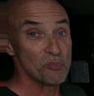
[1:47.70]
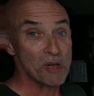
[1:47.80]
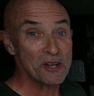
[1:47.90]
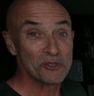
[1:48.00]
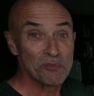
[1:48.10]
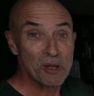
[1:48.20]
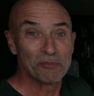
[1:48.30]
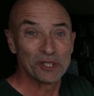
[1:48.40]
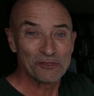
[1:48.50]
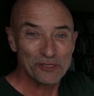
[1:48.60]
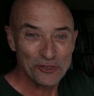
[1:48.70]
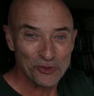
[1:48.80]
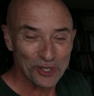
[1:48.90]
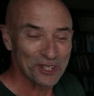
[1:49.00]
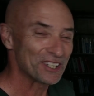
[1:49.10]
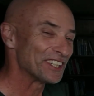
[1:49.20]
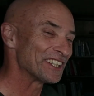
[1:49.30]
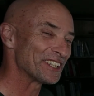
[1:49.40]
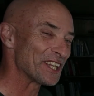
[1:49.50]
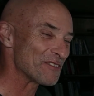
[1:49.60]
you may remember if you were
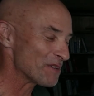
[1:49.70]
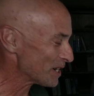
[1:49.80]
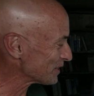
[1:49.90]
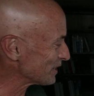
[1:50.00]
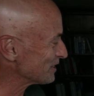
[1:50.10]
alive back